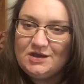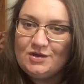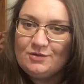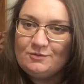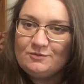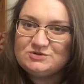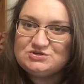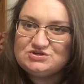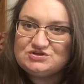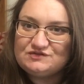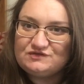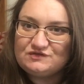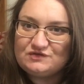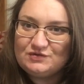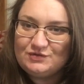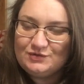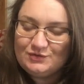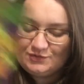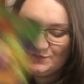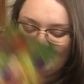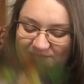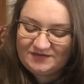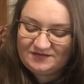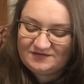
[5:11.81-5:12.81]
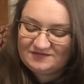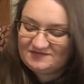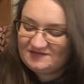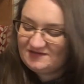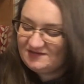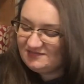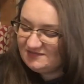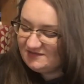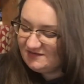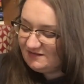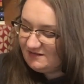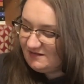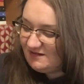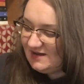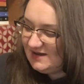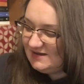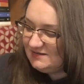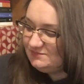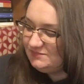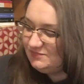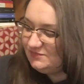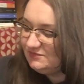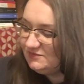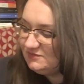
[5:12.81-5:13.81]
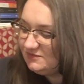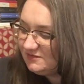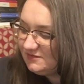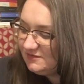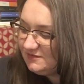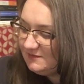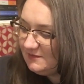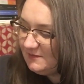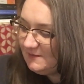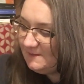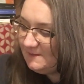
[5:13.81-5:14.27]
which is cool because in the guidebook